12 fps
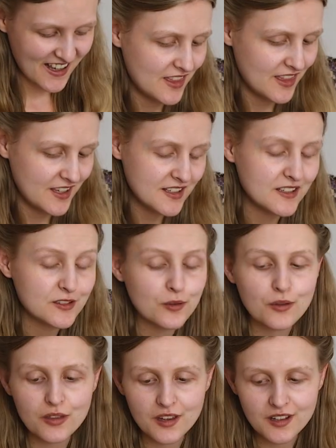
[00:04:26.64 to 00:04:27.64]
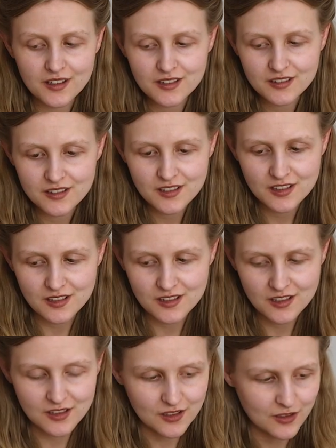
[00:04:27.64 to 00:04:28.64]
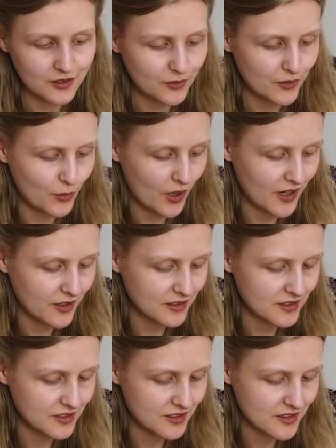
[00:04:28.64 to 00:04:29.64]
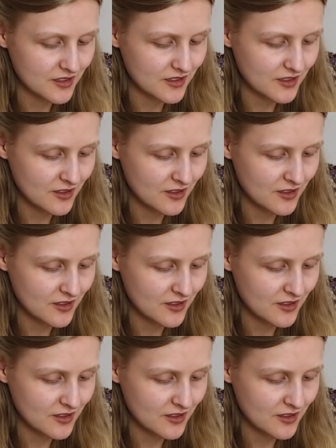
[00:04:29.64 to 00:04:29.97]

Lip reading: This is too thick to cut with wire cutters,